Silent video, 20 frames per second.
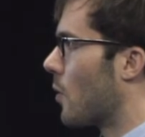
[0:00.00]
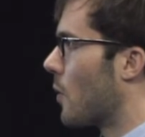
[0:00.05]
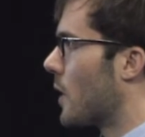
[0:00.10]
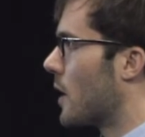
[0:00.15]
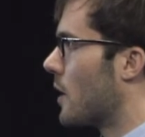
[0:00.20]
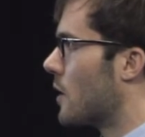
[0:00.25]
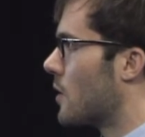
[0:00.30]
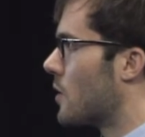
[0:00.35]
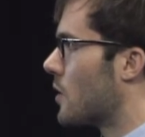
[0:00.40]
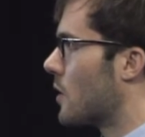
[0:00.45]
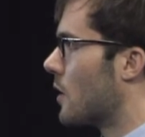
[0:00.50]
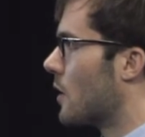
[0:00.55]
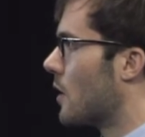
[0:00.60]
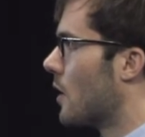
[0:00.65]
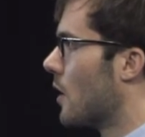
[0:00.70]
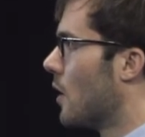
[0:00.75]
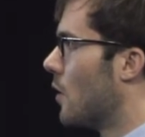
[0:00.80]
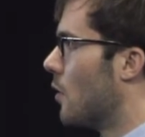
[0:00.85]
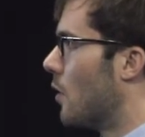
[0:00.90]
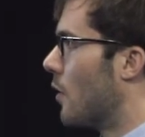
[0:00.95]
We need to
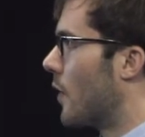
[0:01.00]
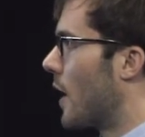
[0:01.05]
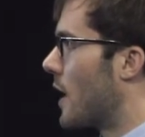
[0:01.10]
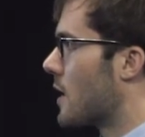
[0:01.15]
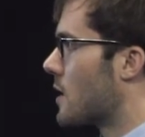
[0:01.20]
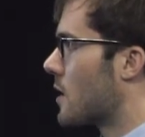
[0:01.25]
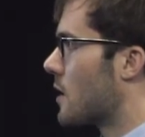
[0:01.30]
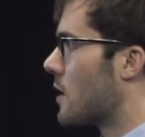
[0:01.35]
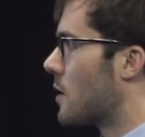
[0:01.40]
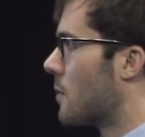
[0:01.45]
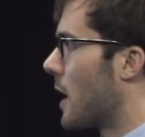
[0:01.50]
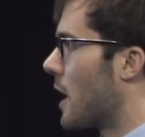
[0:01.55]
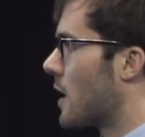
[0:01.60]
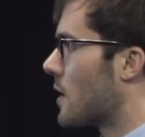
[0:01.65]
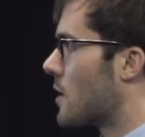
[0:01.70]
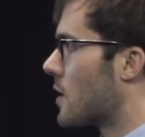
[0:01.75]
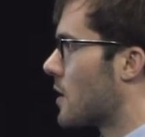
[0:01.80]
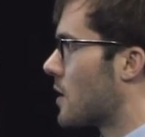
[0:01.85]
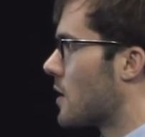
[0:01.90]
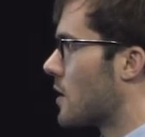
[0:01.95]
revise the
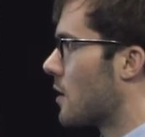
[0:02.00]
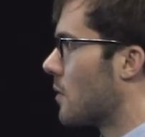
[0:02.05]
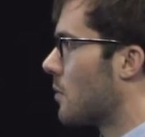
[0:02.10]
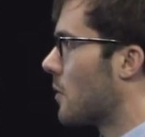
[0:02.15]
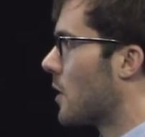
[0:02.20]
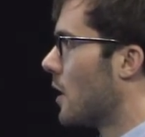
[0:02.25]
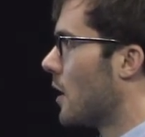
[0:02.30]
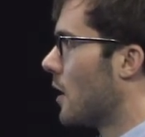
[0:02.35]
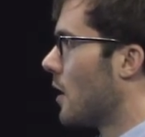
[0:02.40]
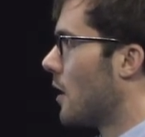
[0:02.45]
demand system